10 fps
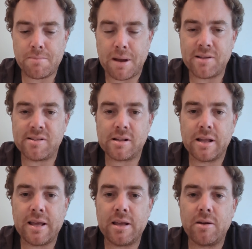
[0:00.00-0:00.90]

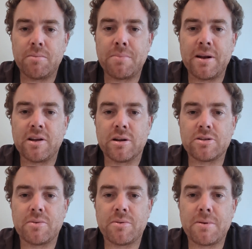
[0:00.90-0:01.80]
basically been in
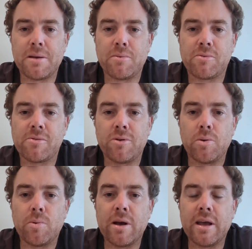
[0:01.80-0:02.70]
contact with the people for a
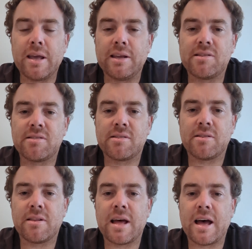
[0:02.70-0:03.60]
few weeks.
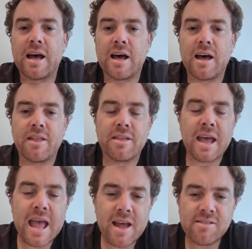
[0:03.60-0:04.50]
The
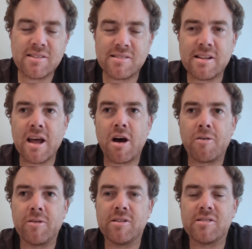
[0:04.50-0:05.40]
house
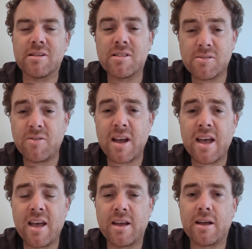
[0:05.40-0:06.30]
itself is
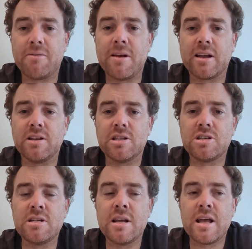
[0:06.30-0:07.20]
a fair
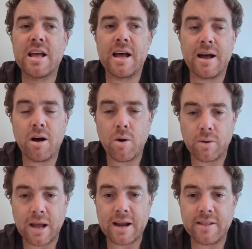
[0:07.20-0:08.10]
condition.
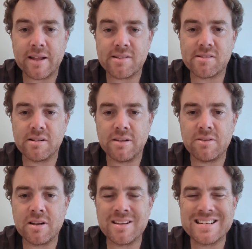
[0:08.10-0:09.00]
Old lady that's lived
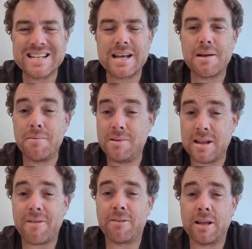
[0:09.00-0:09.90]
in it.
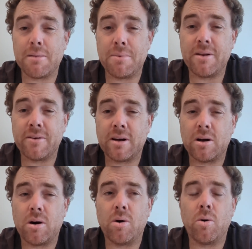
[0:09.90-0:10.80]
Definitely a bit of
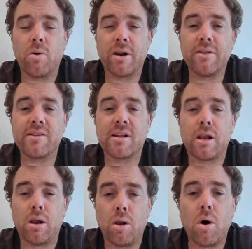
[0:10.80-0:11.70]
a hoarder. There's a
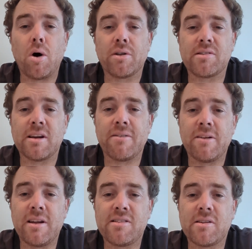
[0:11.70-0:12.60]
lot of stuff
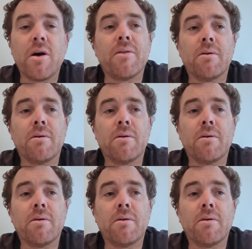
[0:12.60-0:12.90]
there. So